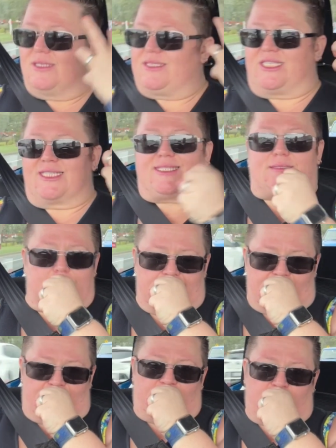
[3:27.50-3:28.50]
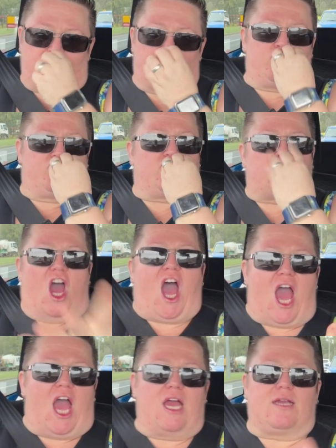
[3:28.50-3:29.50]
Just
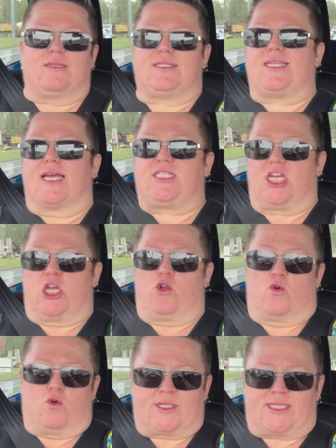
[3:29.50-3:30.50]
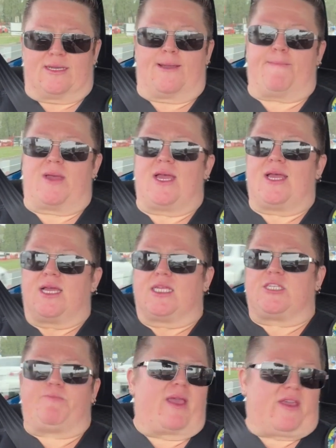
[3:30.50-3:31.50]
mwah, such an awesome
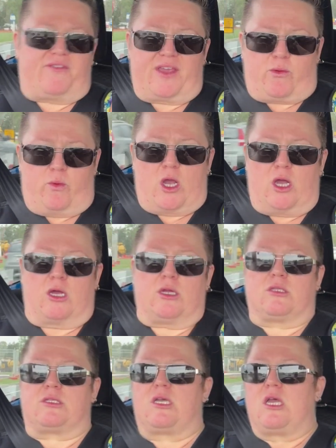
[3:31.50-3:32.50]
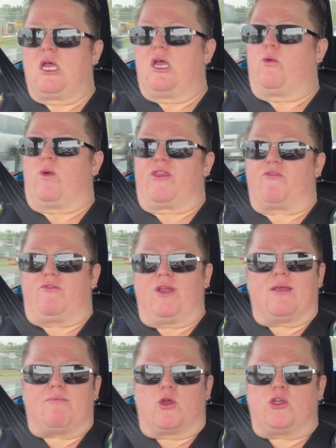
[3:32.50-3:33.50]
specific world with
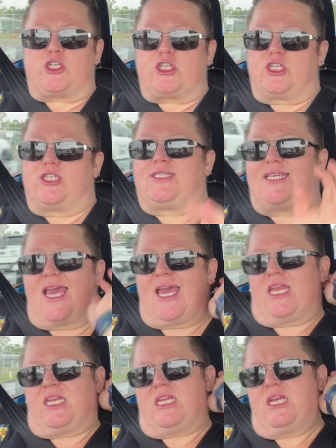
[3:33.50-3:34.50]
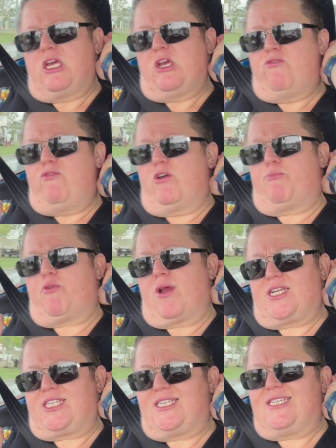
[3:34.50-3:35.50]
real emotions and real
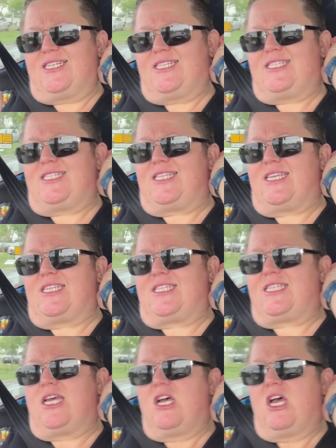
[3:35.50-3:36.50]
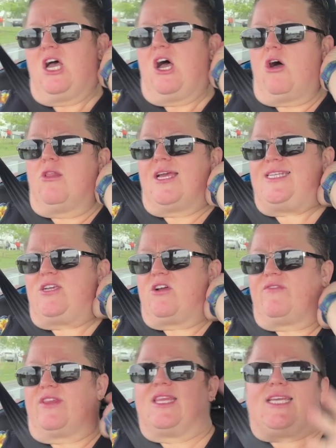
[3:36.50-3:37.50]
pressures, this whole idea
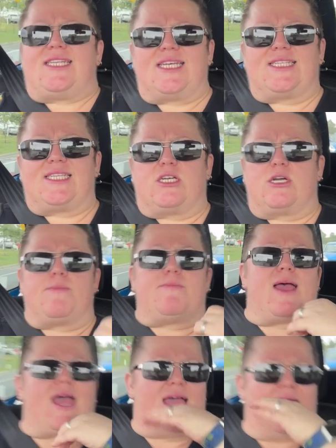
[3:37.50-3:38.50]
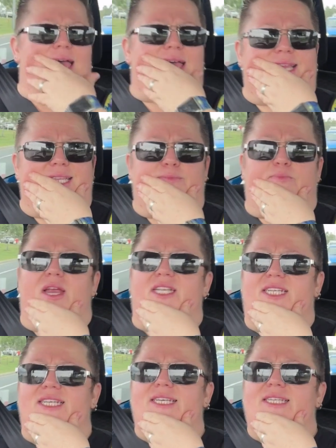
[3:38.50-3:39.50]
of elitism and
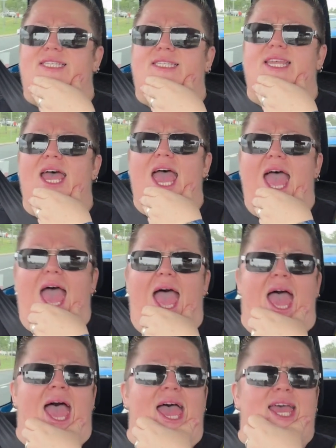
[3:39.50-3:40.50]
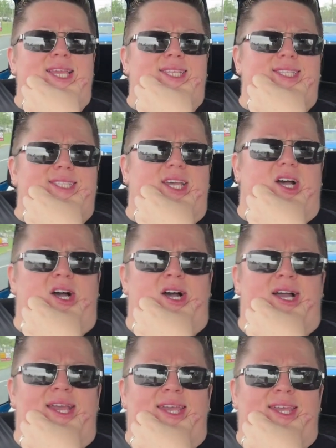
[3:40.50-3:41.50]
prejudice, and
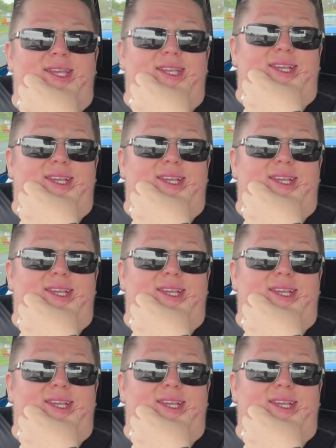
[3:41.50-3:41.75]
I